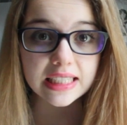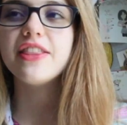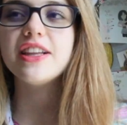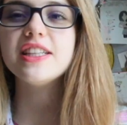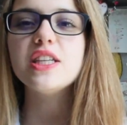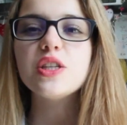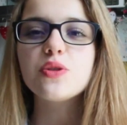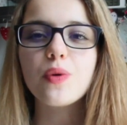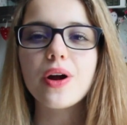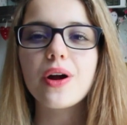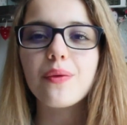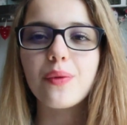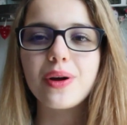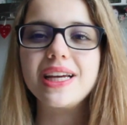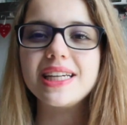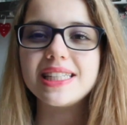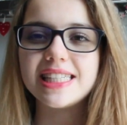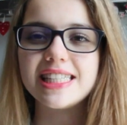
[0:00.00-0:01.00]
This is where
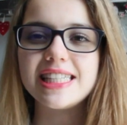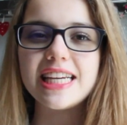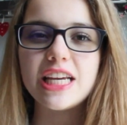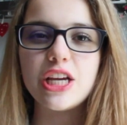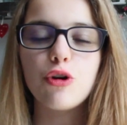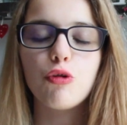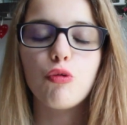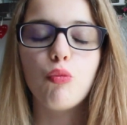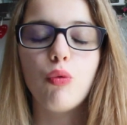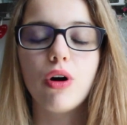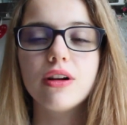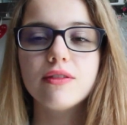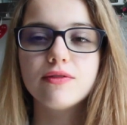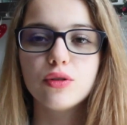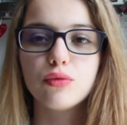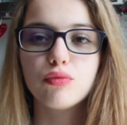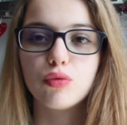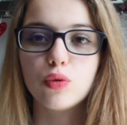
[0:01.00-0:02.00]
we can see one
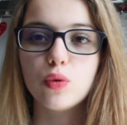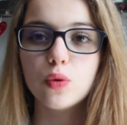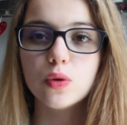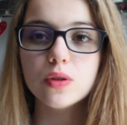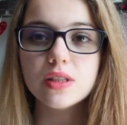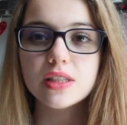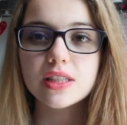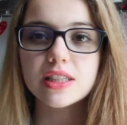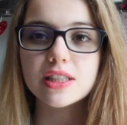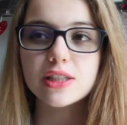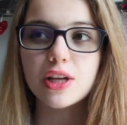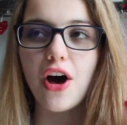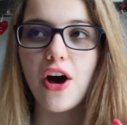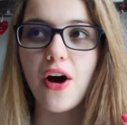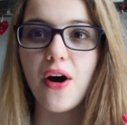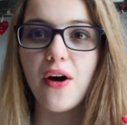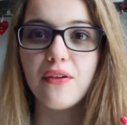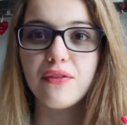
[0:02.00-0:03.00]
of the rules
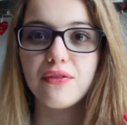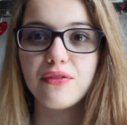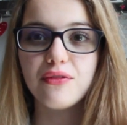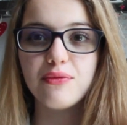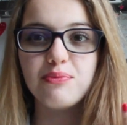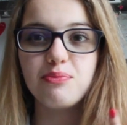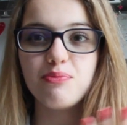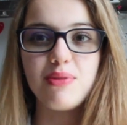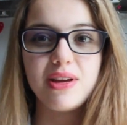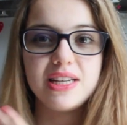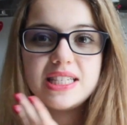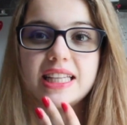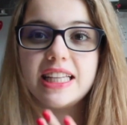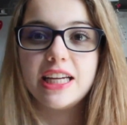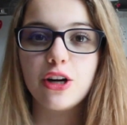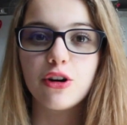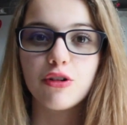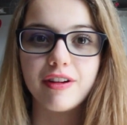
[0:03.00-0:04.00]
of
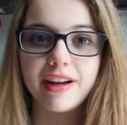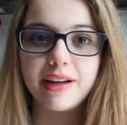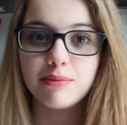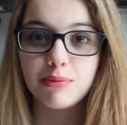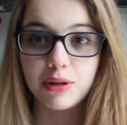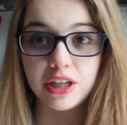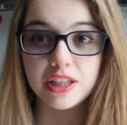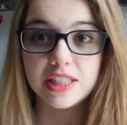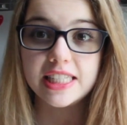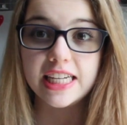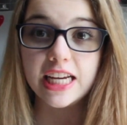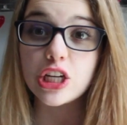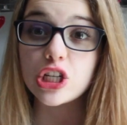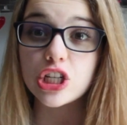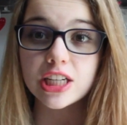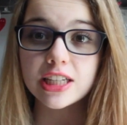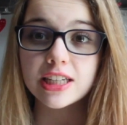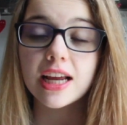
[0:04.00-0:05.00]
basically Korean
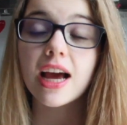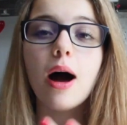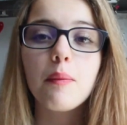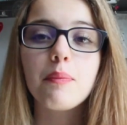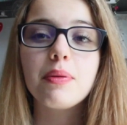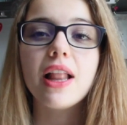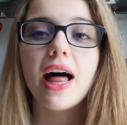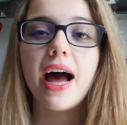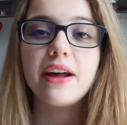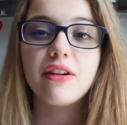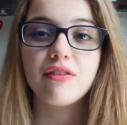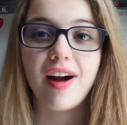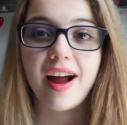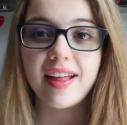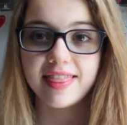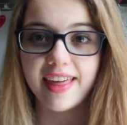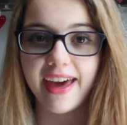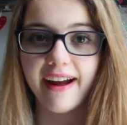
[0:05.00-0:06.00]
pronunciation applied
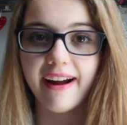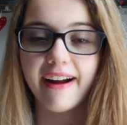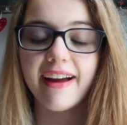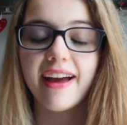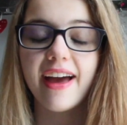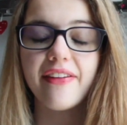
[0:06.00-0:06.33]
right there.